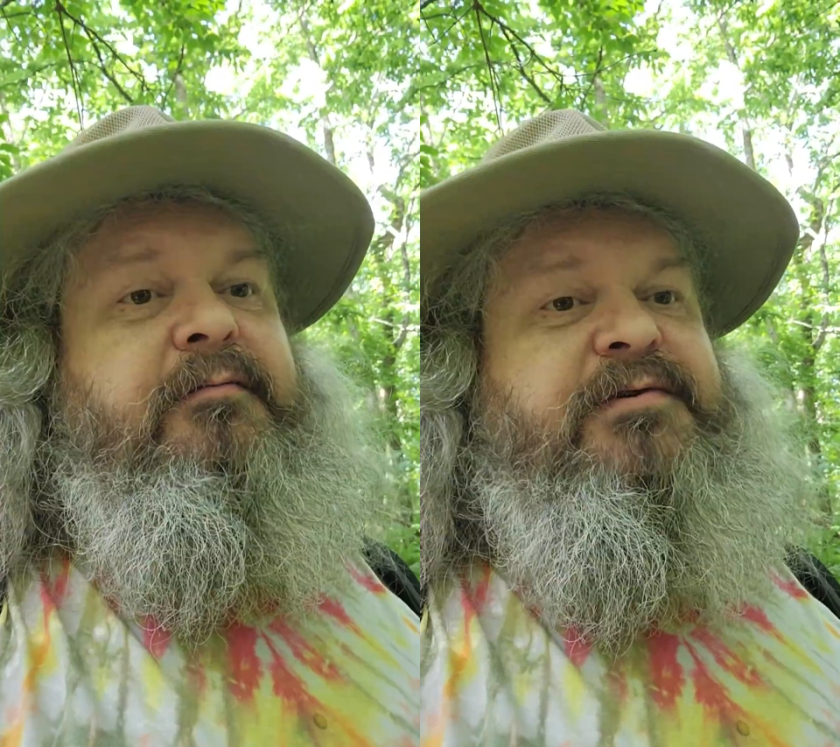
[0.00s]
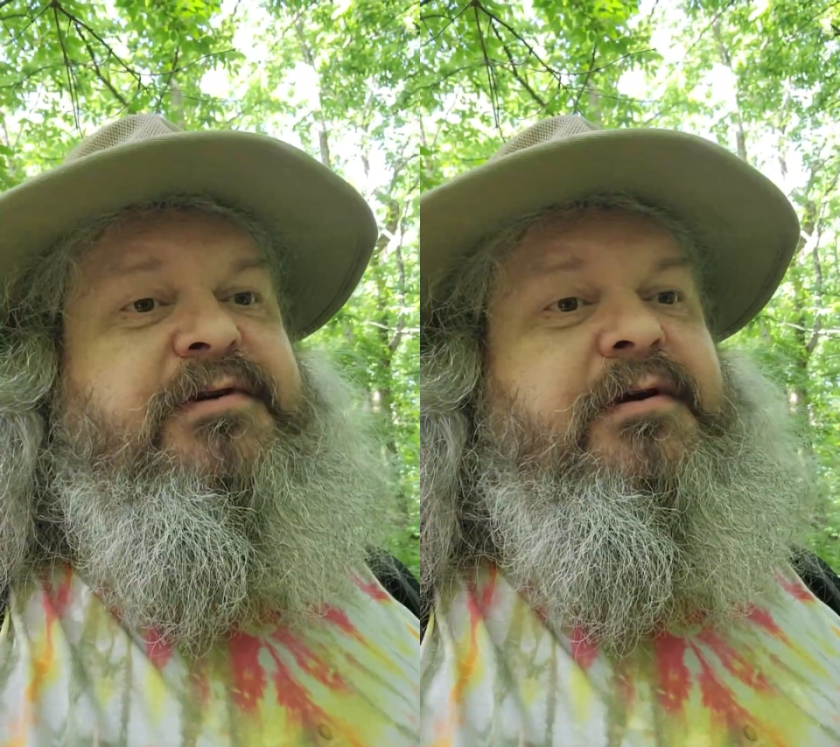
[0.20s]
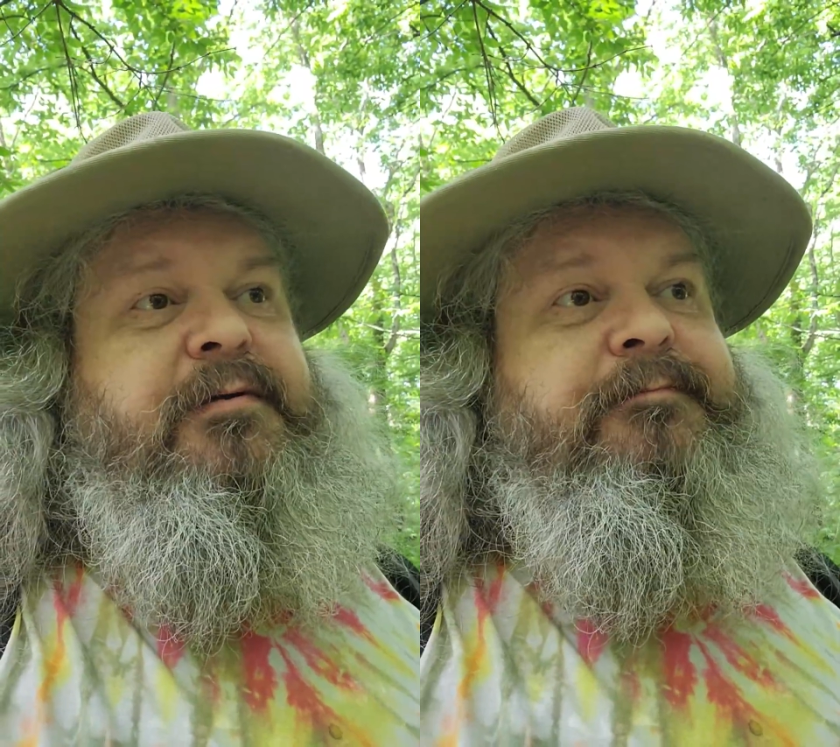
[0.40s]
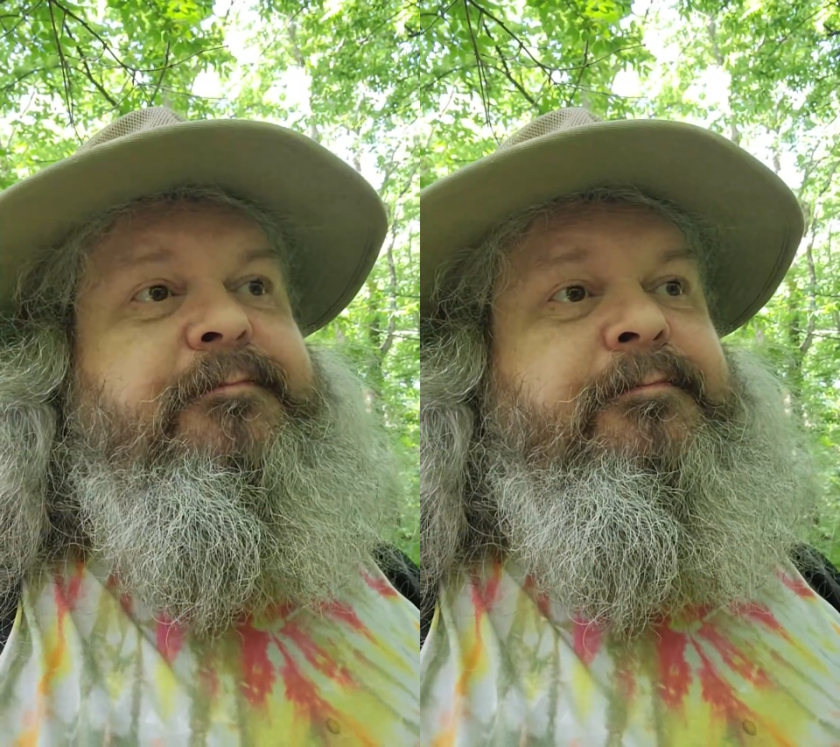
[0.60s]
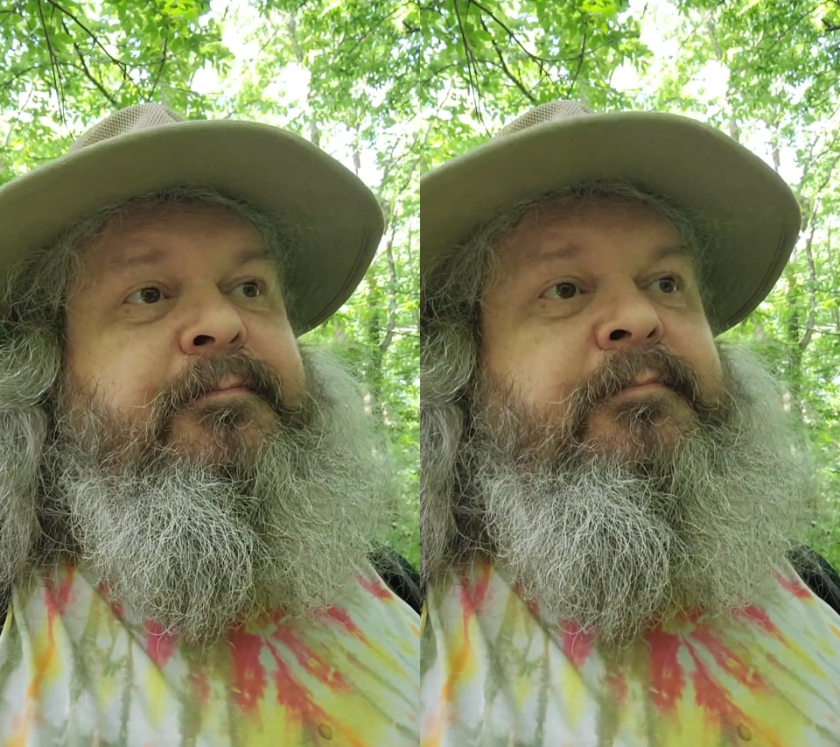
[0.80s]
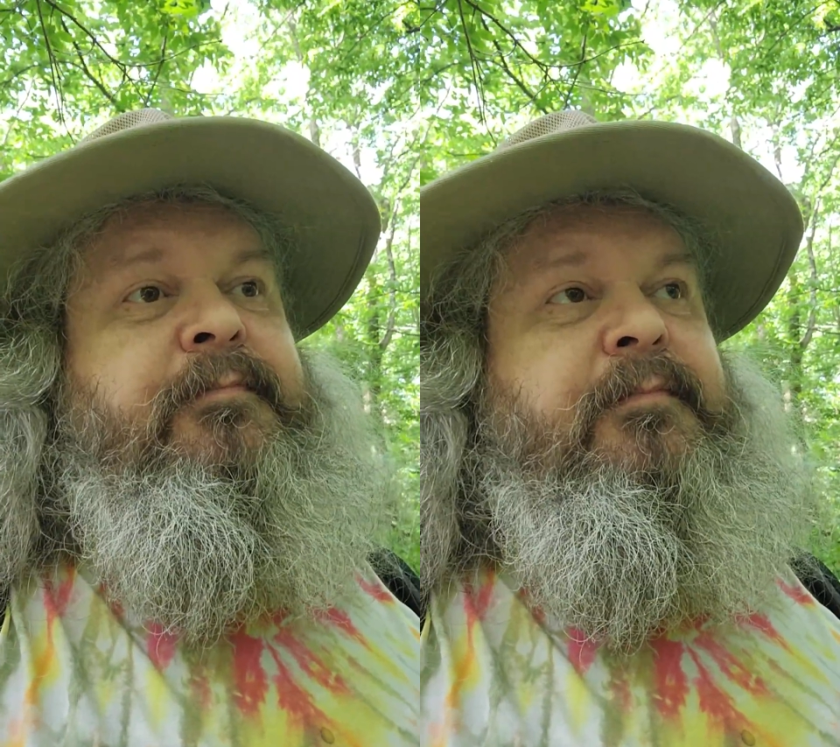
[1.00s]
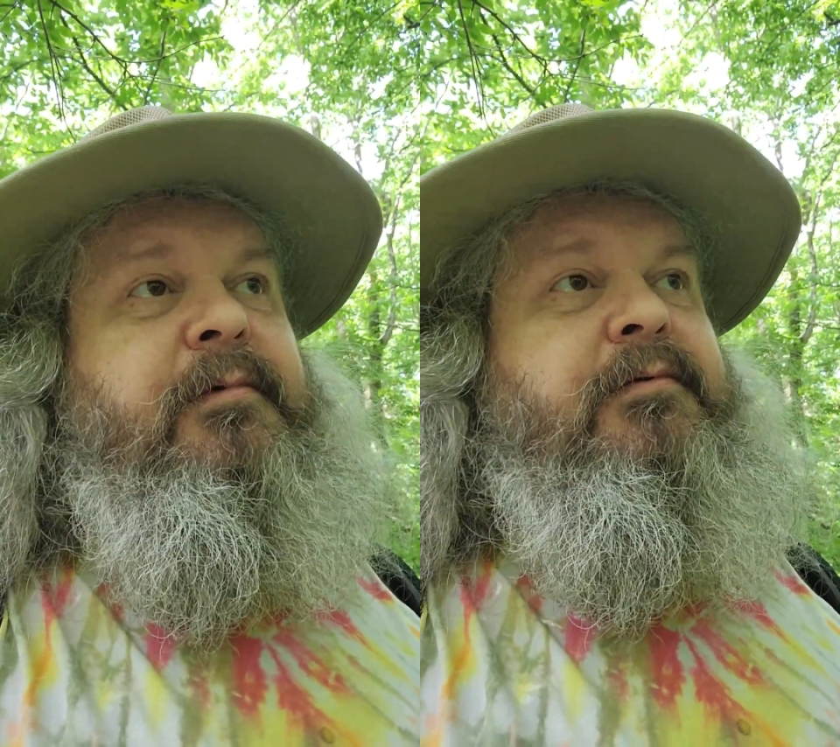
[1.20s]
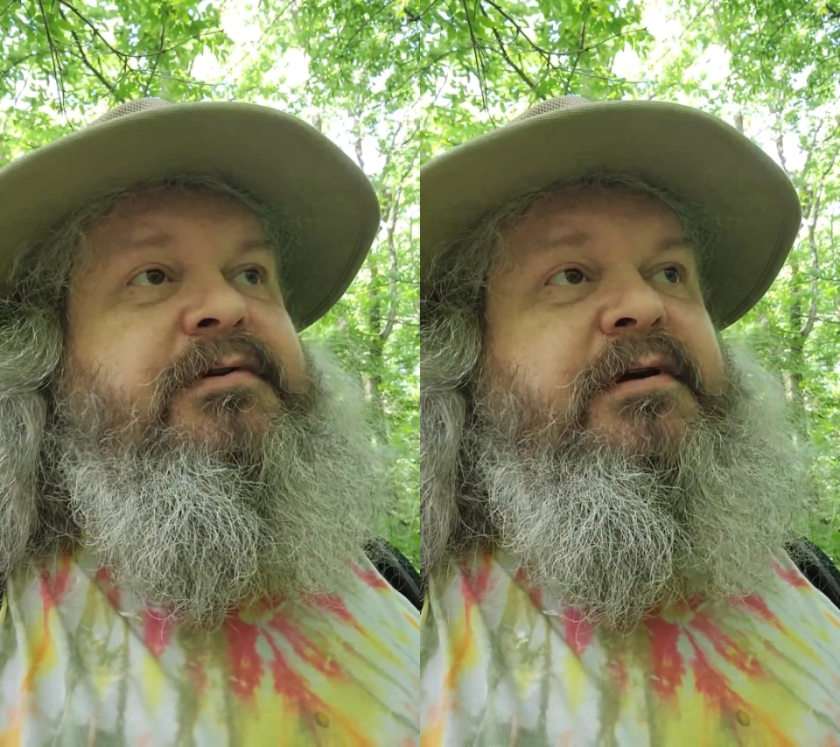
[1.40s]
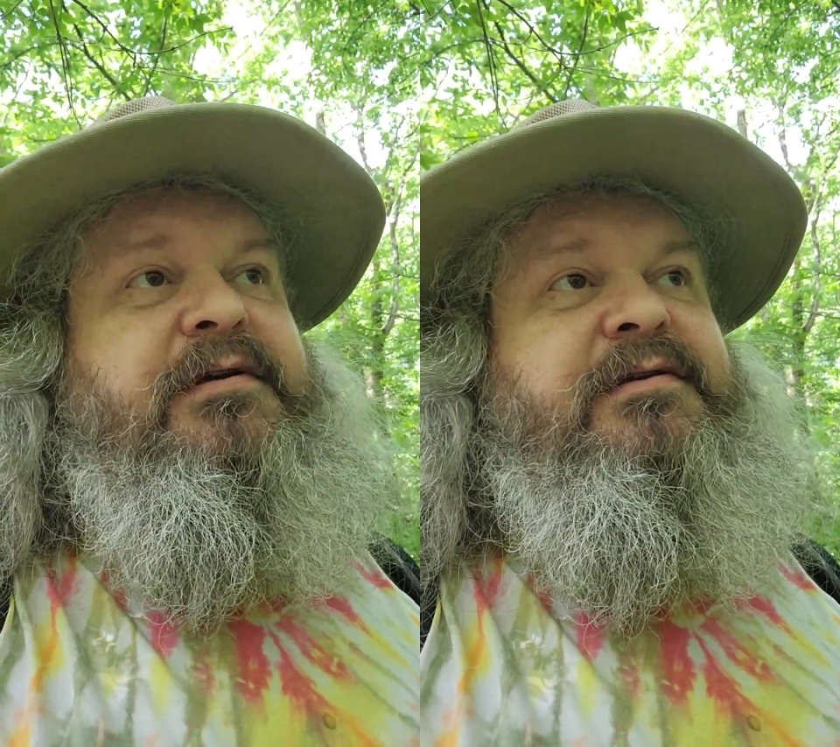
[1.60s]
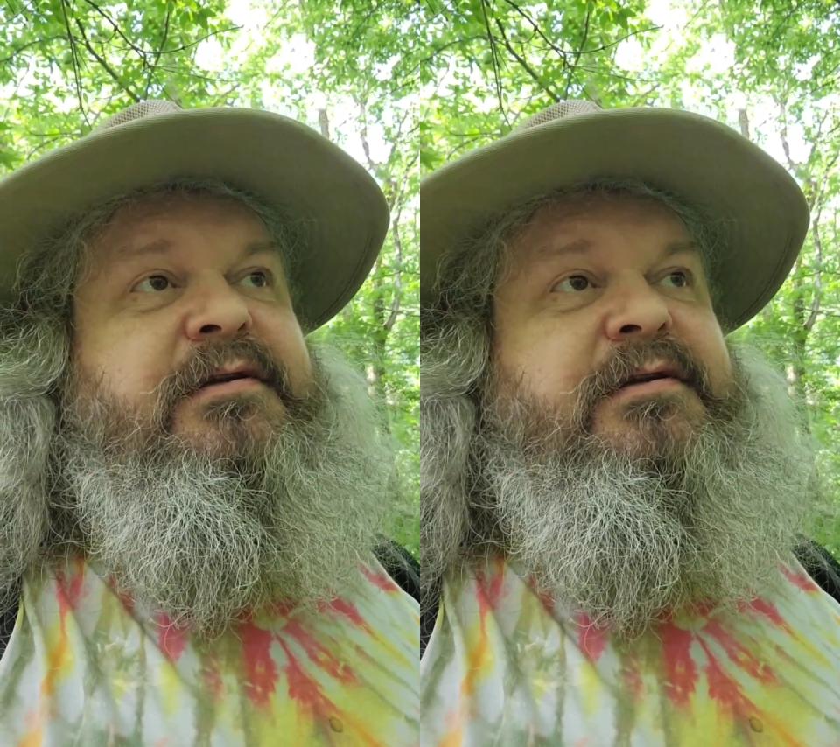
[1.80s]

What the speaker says: was nice.